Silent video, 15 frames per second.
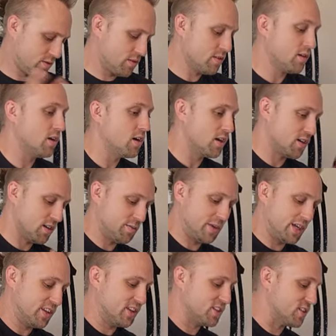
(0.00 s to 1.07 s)
Ah, oh,
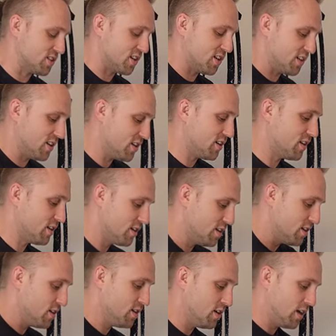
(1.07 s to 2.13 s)
man, this is hard.
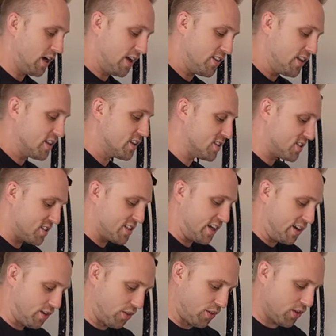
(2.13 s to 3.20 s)
I think the
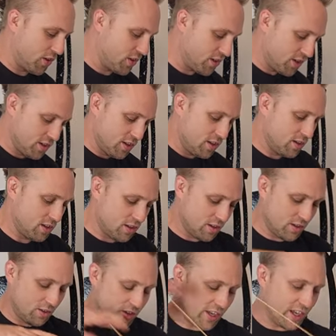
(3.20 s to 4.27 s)
stealth
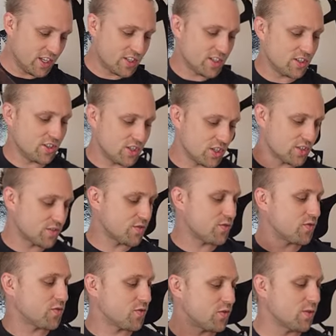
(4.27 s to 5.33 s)
takes it just
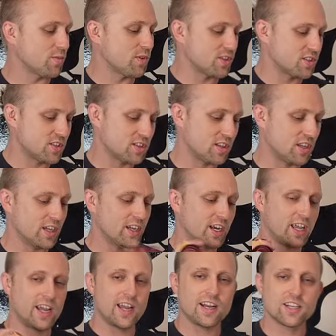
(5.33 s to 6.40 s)
from the slight
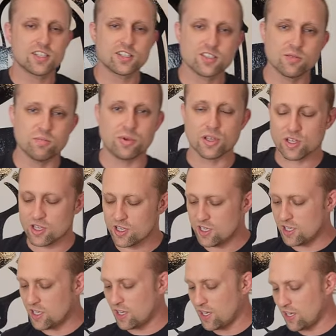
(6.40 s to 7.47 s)
added
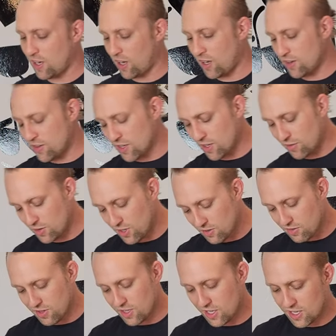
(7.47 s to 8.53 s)
stability. I, I think I would give
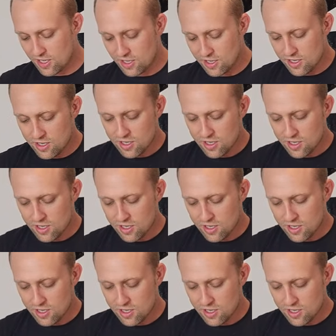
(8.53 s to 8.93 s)
it that.